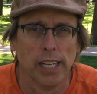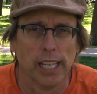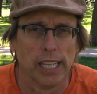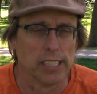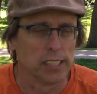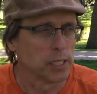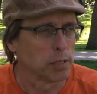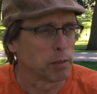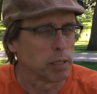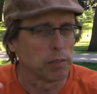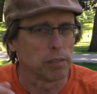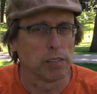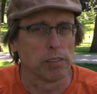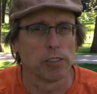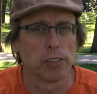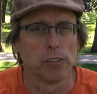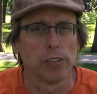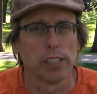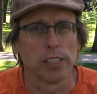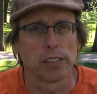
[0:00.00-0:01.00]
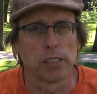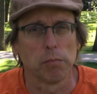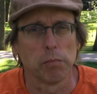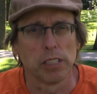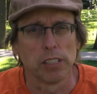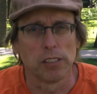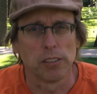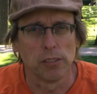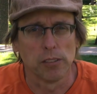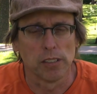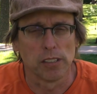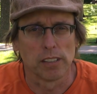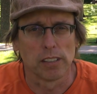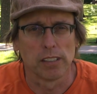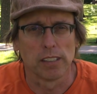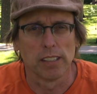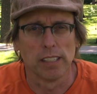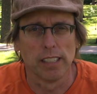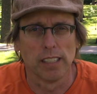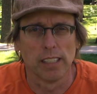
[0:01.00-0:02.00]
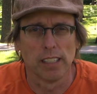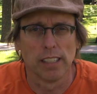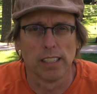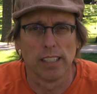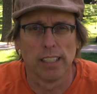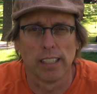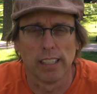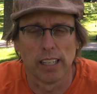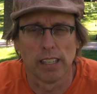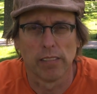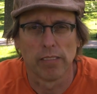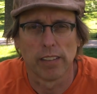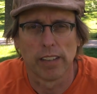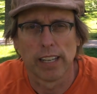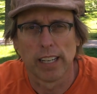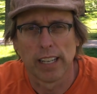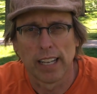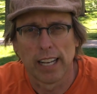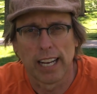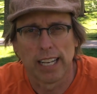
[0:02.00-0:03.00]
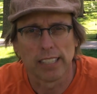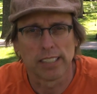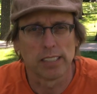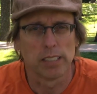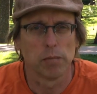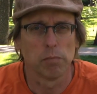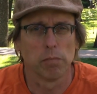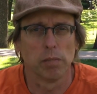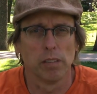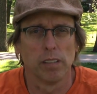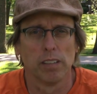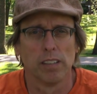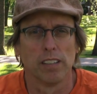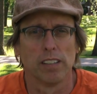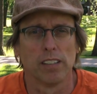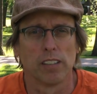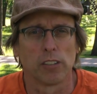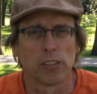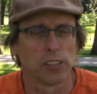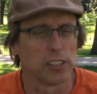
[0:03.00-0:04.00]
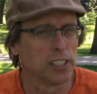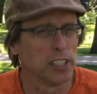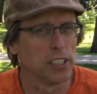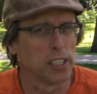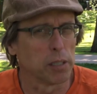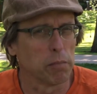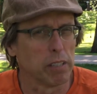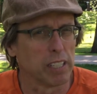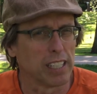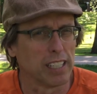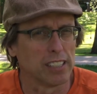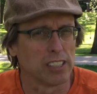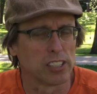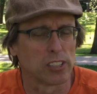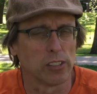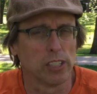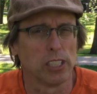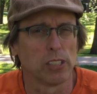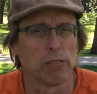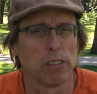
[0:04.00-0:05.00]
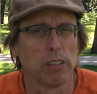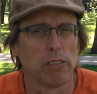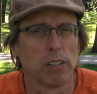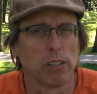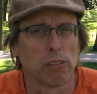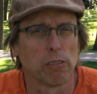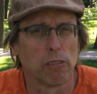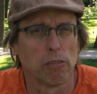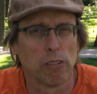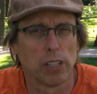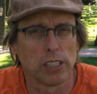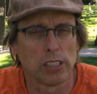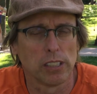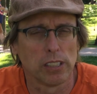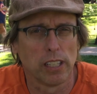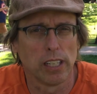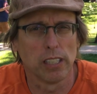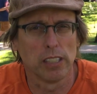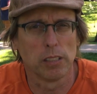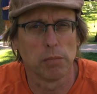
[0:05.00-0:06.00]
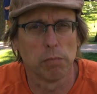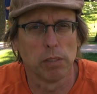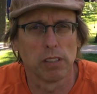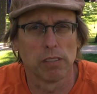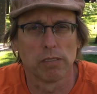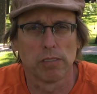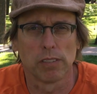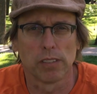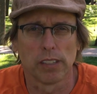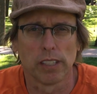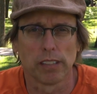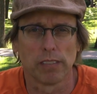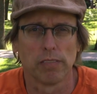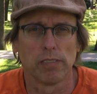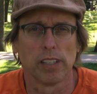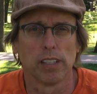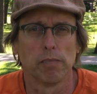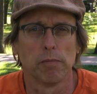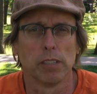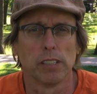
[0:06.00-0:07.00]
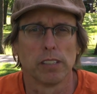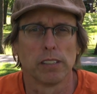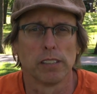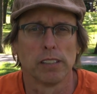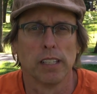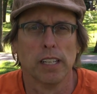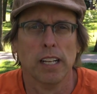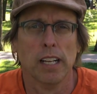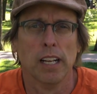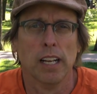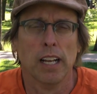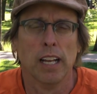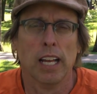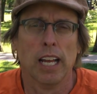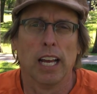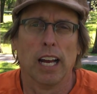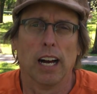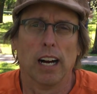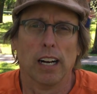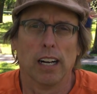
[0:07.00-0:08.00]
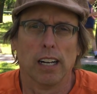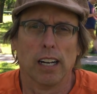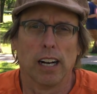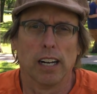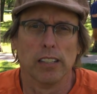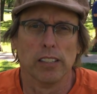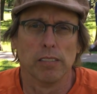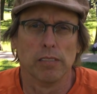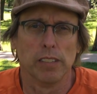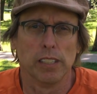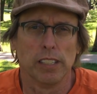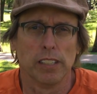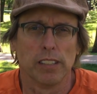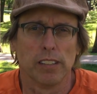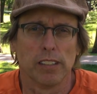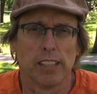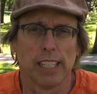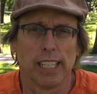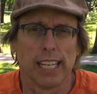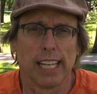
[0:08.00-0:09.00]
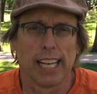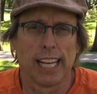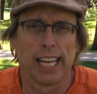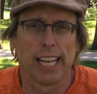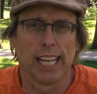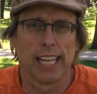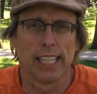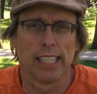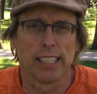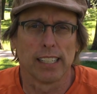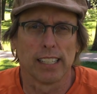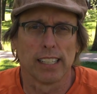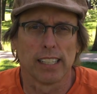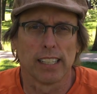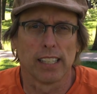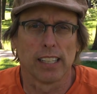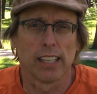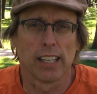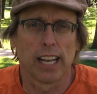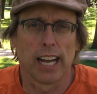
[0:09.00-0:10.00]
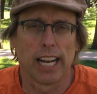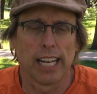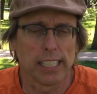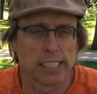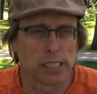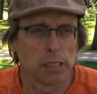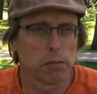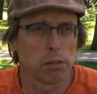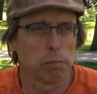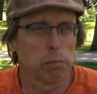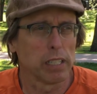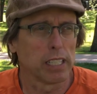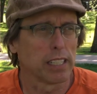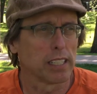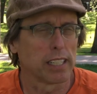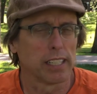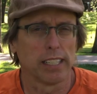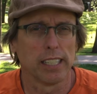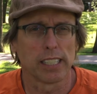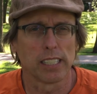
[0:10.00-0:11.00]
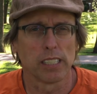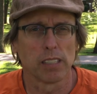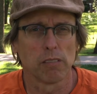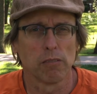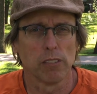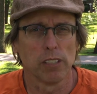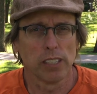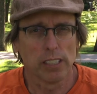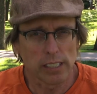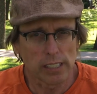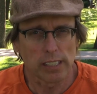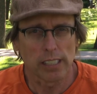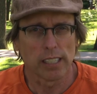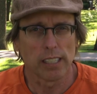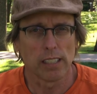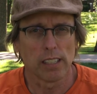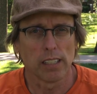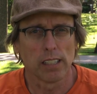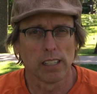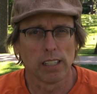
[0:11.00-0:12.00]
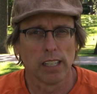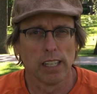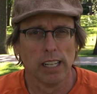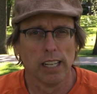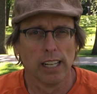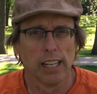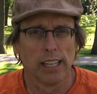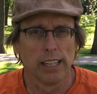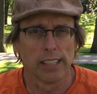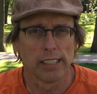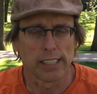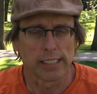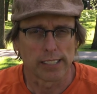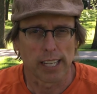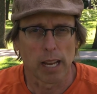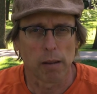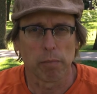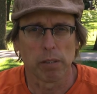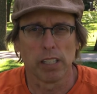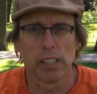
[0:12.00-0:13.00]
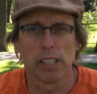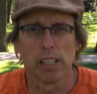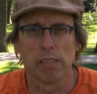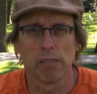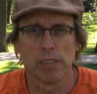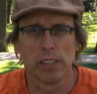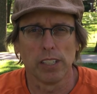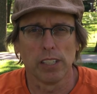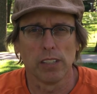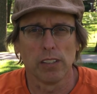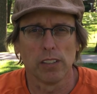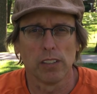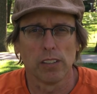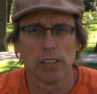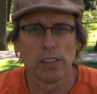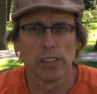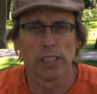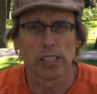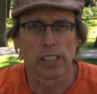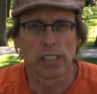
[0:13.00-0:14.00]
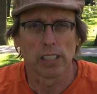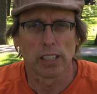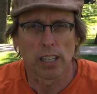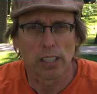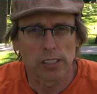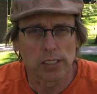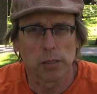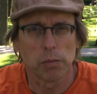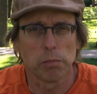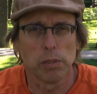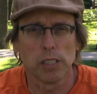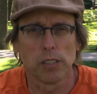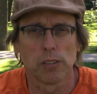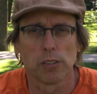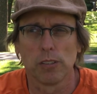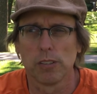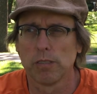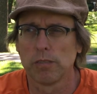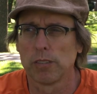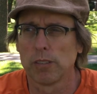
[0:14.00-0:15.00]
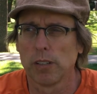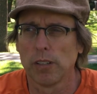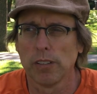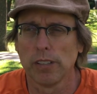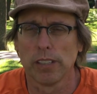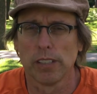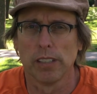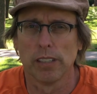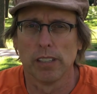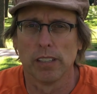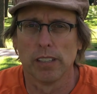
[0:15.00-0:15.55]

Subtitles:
And sometimes I've shown that to my students, and I've asked them, of course they look at me kind of strange why we were watching ice melt for like 5 minutes on the video, and I asked them to make a connection. What is there that's happening in that video that could also be true of drawing?